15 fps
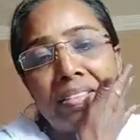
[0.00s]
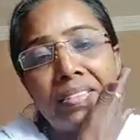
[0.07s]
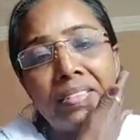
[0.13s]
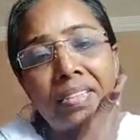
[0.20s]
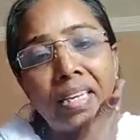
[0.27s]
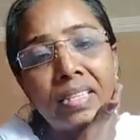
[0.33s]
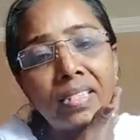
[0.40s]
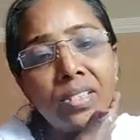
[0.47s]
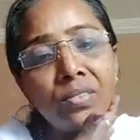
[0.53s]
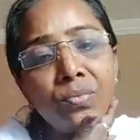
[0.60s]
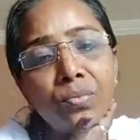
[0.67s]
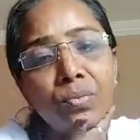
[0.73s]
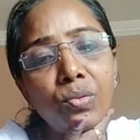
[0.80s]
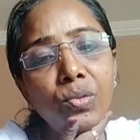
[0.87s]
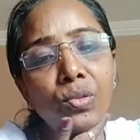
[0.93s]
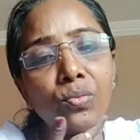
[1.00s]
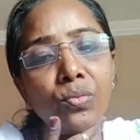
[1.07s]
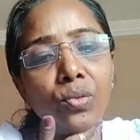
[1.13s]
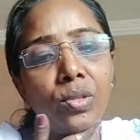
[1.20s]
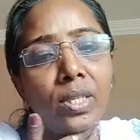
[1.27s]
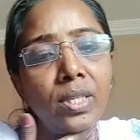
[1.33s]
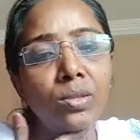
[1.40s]
Section
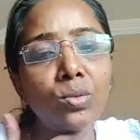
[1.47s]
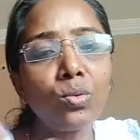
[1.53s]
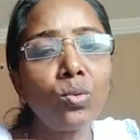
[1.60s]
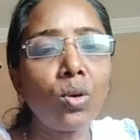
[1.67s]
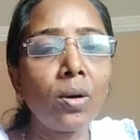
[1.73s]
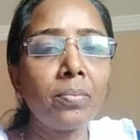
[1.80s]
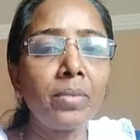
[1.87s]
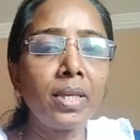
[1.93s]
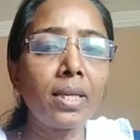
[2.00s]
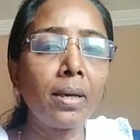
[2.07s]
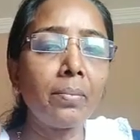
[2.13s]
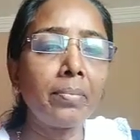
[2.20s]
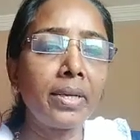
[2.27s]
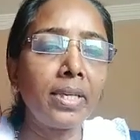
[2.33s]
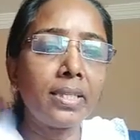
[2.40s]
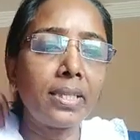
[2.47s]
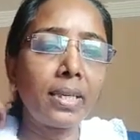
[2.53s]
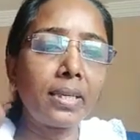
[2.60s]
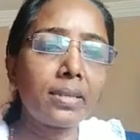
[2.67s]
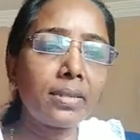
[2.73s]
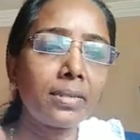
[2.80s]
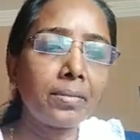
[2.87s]
442 of the Companies
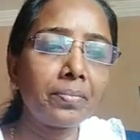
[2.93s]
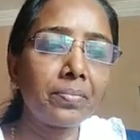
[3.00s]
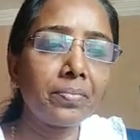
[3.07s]
Act.